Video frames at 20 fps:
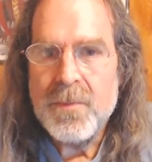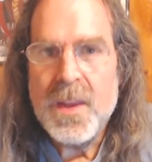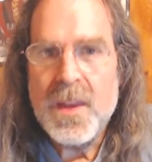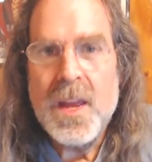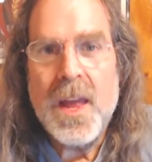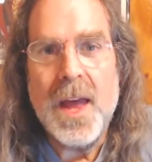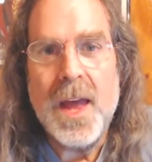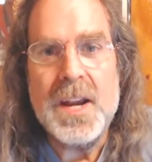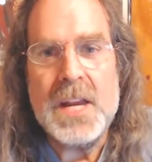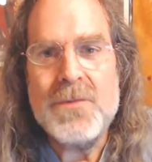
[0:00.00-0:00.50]

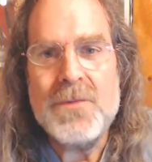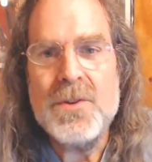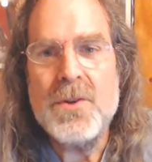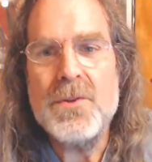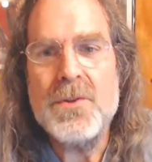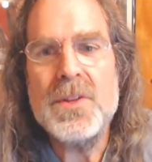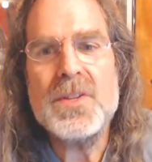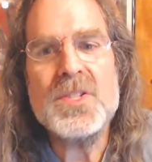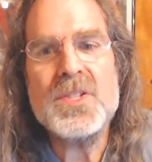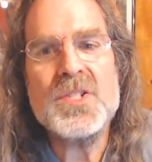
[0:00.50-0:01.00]
And even though
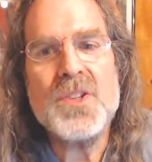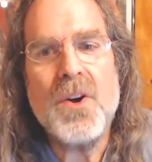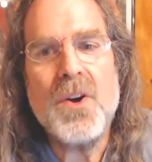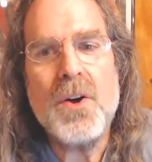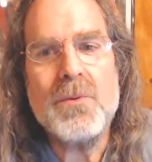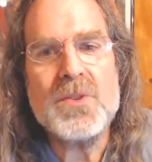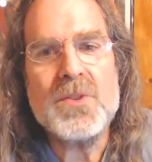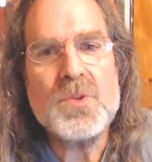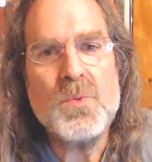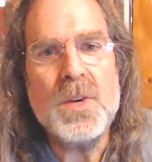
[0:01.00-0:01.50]
this
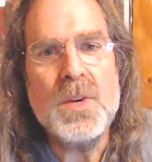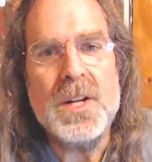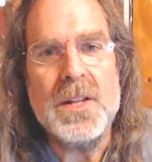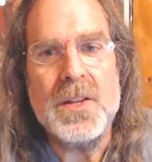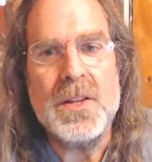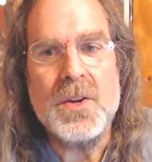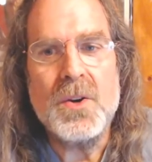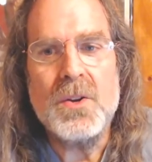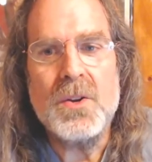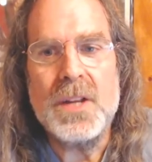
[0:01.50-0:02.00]
song was written in
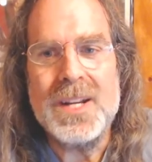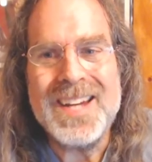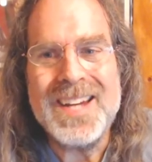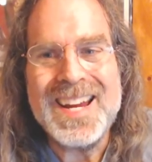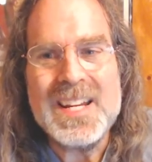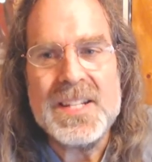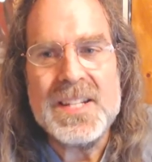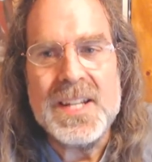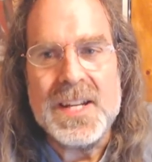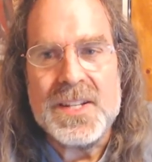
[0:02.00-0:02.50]
the early
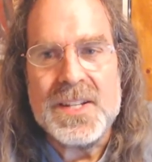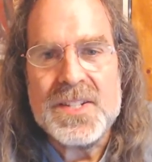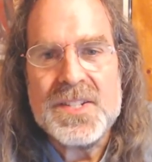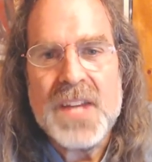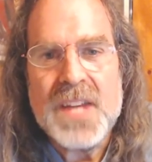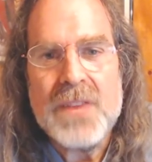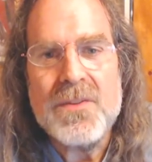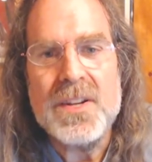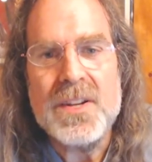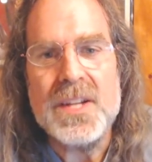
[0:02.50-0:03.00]

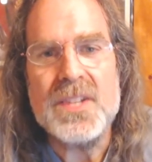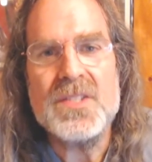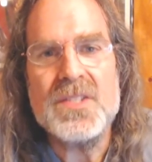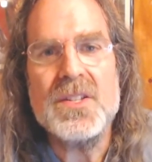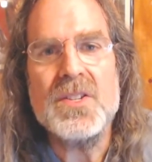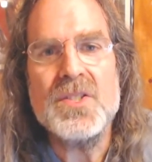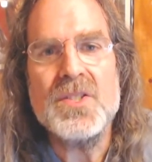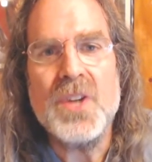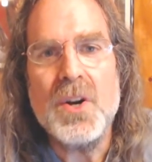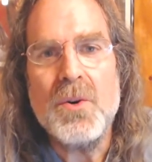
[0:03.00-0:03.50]
1970s, the
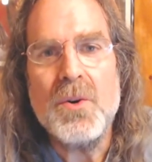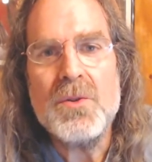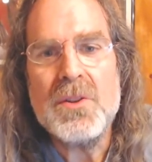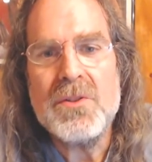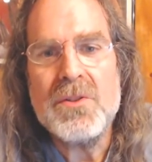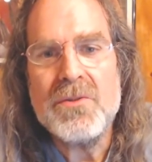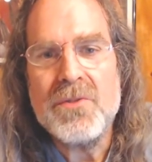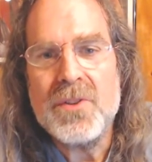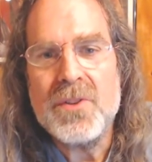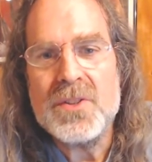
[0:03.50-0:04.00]
tone of
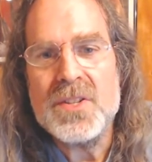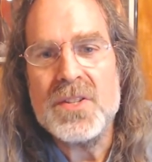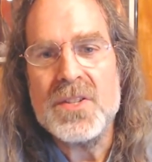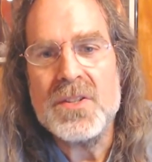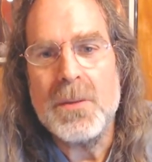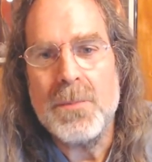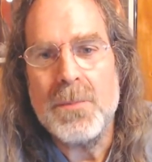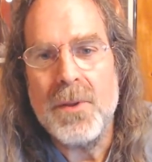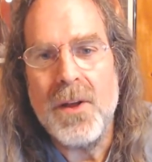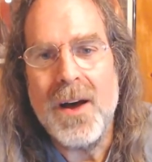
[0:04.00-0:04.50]
the verses
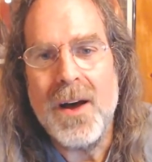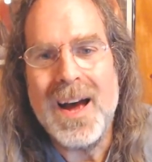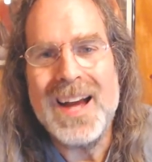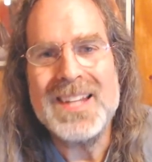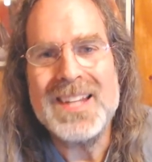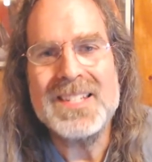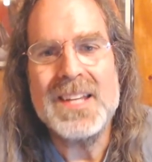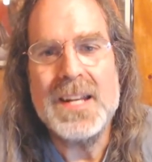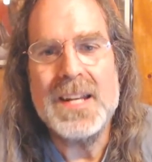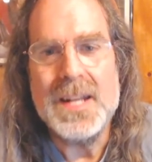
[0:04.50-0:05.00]

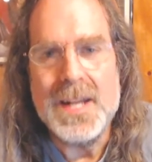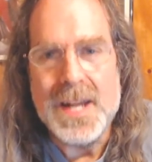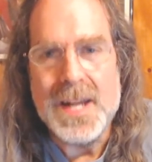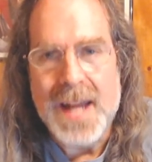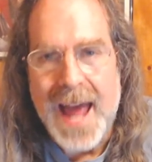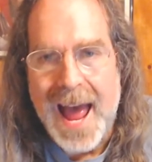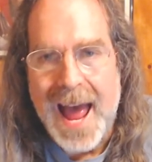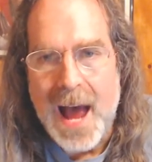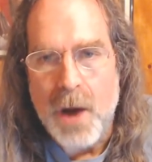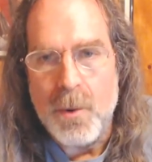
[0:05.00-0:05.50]
applies
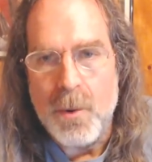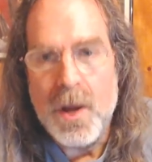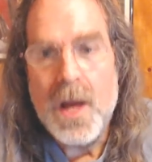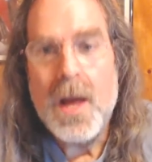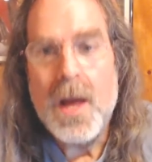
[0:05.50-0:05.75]
now,